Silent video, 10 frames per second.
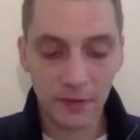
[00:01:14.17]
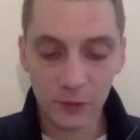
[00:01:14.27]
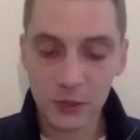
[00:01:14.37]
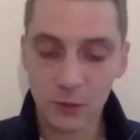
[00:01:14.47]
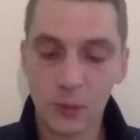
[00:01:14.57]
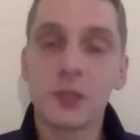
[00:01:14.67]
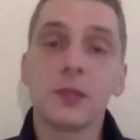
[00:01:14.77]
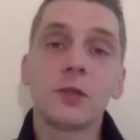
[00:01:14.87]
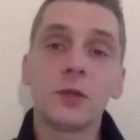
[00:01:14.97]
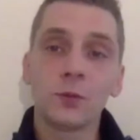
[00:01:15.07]
first question
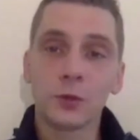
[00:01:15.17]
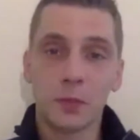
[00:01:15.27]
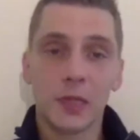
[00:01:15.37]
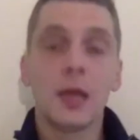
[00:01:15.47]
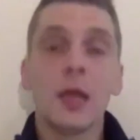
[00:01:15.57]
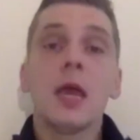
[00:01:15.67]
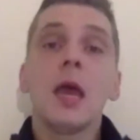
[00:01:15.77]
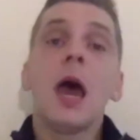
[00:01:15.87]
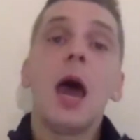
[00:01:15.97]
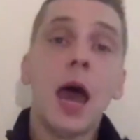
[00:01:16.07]
to you would be
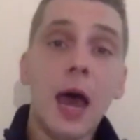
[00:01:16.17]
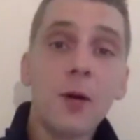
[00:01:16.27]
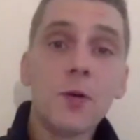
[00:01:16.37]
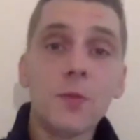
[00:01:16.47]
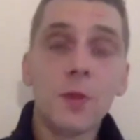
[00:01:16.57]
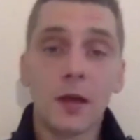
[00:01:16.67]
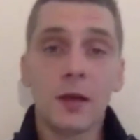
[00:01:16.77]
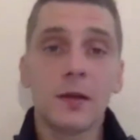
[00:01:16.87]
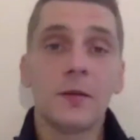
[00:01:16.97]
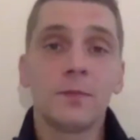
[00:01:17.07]

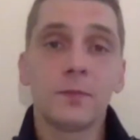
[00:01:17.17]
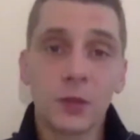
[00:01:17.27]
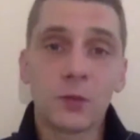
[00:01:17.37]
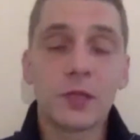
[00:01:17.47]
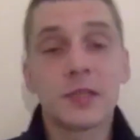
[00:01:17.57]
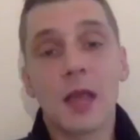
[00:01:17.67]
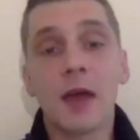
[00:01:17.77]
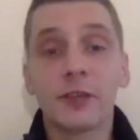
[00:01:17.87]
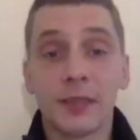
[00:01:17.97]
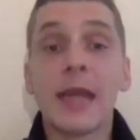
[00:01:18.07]
how you
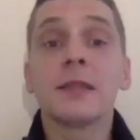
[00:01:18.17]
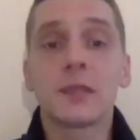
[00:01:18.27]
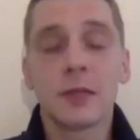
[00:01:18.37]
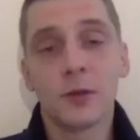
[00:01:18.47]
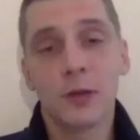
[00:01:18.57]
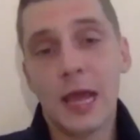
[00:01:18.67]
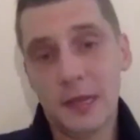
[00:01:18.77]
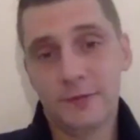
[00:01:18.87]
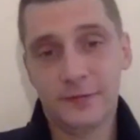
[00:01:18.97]
discovered dance in your life.